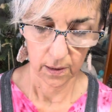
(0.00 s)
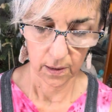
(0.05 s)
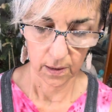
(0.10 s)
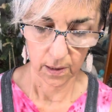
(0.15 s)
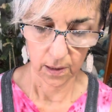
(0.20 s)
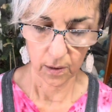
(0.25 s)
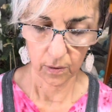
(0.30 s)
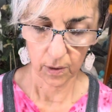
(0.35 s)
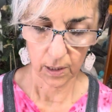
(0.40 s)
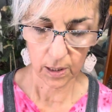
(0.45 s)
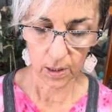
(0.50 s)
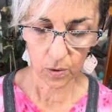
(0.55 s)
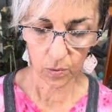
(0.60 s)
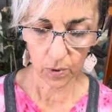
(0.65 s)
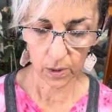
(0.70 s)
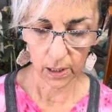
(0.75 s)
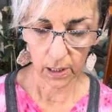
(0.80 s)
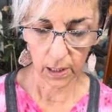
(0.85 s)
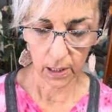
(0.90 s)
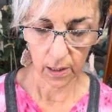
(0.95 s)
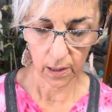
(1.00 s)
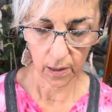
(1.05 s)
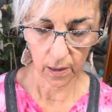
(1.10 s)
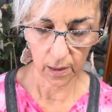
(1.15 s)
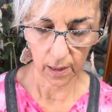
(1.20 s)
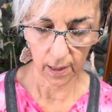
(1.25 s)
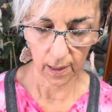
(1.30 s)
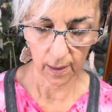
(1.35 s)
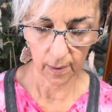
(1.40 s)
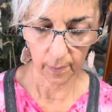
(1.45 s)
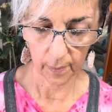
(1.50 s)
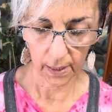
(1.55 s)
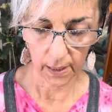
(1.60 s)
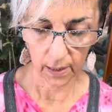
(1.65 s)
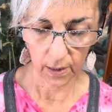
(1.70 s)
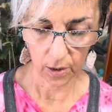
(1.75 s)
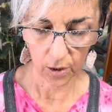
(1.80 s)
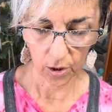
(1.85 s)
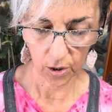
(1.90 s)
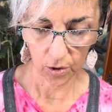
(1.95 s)
So this one here, I might
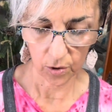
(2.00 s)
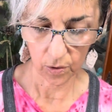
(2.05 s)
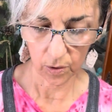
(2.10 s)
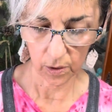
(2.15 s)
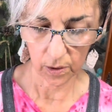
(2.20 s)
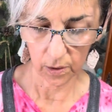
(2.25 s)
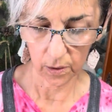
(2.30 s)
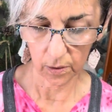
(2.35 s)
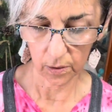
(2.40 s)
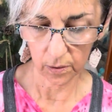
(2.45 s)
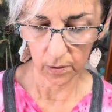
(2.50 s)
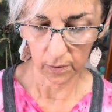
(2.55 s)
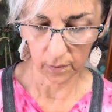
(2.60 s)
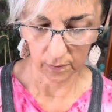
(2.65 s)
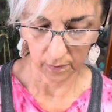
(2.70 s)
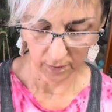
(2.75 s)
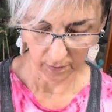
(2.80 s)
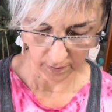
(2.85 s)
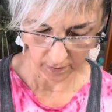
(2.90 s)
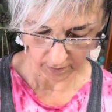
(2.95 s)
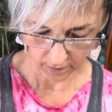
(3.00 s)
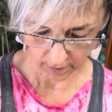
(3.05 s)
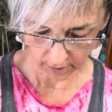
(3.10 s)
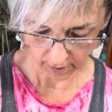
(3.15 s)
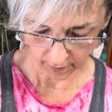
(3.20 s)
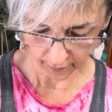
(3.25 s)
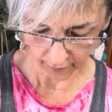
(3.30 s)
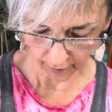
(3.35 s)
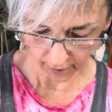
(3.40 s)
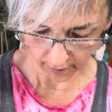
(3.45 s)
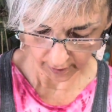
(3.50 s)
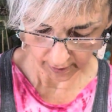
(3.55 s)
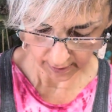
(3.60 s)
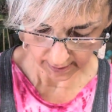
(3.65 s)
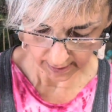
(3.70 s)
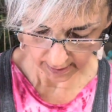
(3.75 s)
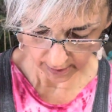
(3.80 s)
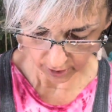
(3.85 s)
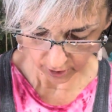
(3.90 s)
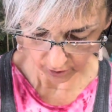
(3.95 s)
do a little different
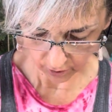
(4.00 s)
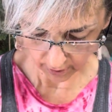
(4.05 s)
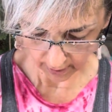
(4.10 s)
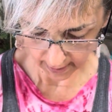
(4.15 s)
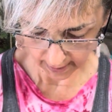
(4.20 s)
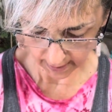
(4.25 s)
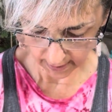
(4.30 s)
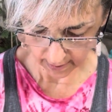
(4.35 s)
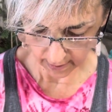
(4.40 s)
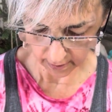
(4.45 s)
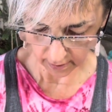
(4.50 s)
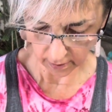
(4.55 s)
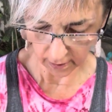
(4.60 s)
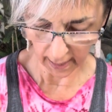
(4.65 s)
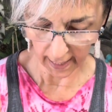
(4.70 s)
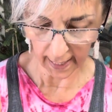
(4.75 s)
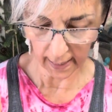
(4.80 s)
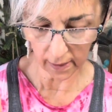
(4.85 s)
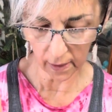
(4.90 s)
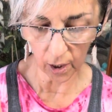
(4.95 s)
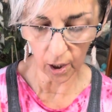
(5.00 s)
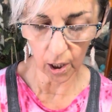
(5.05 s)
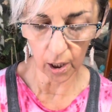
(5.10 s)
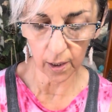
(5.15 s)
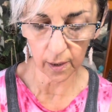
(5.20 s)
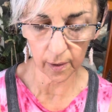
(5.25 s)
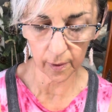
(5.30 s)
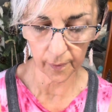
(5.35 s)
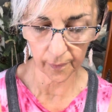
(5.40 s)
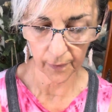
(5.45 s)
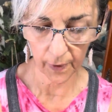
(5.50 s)
because I do like his little hat long.